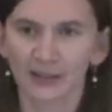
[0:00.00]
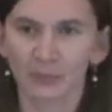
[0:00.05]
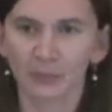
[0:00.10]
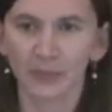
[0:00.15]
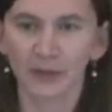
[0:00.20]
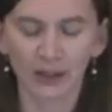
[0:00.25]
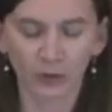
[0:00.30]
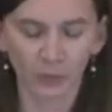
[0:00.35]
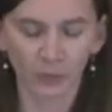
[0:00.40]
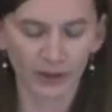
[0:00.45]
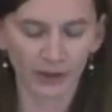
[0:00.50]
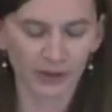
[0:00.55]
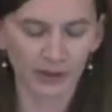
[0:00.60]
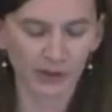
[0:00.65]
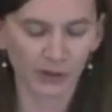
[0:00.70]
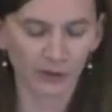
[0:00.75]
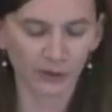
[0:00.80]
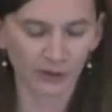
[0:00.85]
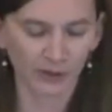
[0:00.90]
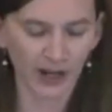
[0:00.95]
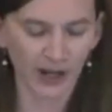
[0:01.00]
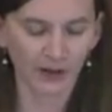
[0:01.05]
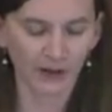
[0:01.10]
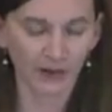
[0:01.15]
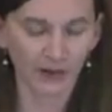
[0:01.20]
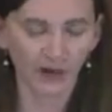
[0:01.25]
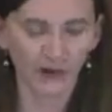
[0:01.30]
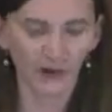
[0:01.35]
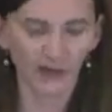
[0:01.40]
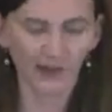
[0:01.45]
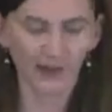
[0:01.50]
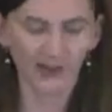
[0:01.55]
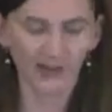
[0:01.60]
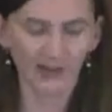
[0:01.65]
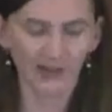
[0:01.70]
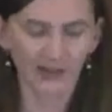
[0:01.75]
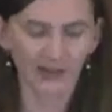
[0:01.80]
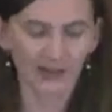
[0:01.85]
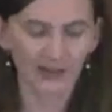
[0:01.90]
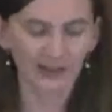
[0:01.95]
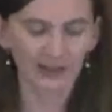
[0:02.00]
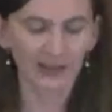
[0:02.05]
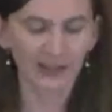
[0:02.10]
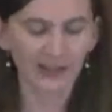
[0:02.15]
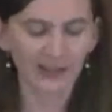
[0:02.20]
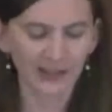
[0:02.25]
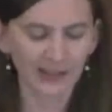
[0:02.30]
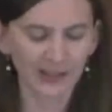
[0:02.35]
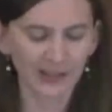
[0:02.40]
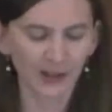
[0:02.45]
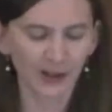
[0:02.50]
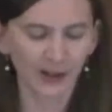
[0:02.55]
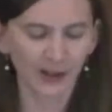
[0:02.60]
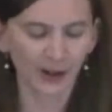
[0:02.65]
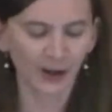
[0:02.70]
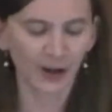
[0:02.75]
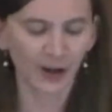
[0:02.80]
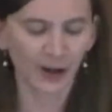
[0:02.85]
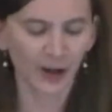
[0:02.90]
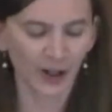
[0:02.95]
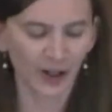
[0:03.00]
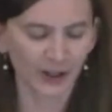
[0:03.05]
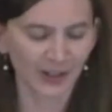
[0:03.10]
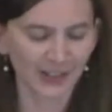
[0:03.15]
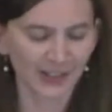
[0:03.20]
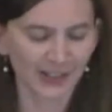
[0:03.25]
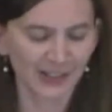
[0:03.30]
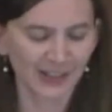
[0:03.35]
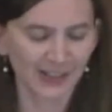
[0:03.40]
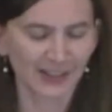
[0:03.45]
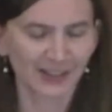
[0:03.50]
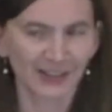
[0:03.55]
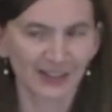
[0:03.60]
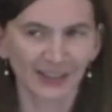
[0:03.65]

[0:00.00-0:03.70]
Meet with the survivors. Listen to their hearts.